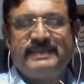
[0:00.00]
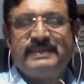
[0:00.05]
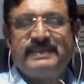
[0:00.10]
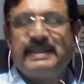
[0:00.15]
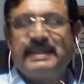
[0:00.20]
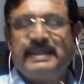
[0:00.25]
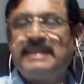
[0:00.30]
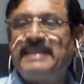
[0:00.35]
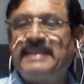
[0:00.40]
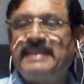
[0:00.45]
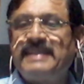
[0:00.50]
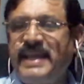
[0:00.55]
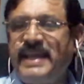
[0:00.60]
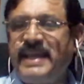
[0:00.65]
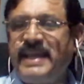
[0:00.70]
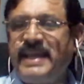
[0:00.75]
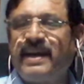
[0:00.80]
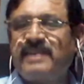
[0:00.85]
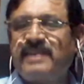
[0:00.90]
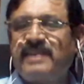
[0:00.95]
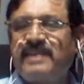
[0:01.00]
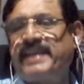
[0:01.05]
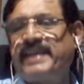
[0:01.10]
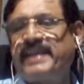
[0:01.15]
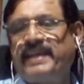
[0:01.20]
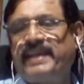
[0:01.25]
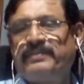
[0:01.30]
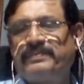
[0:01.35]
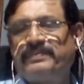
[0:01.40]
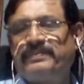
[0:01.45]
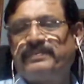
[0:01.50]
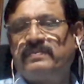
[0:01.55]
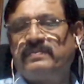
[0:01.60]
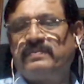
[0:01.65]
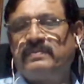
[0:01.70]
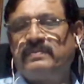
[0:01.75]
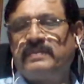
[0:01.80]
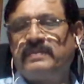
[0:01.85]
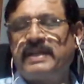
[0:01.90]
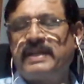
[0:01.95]
CERC,
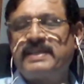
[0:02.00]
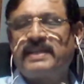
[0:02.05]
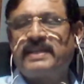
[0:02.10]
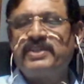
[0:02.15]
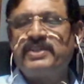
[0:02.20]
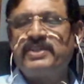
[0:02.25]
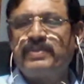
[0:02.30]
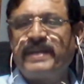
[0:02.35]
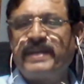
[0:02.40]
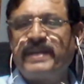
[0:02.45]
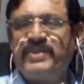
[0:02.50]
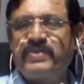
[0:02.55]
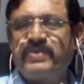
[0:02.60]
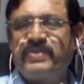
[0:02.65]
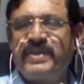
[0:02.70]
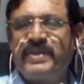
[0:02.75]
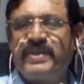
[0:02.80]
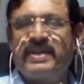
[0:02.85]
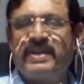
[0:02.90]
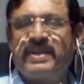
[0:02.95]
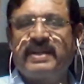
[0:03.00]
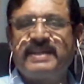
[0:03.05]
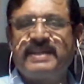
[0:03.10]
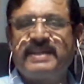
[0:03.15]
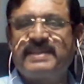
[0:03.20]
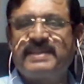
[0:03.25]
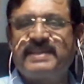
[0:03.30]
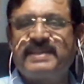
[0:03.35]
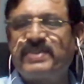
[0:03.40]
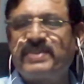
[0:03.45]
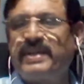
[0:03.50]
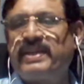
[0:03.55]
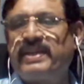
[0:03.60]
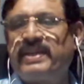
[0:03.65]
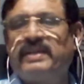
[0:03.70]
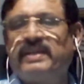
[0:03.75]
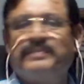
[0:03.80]
that is Consumer Education and Research Center,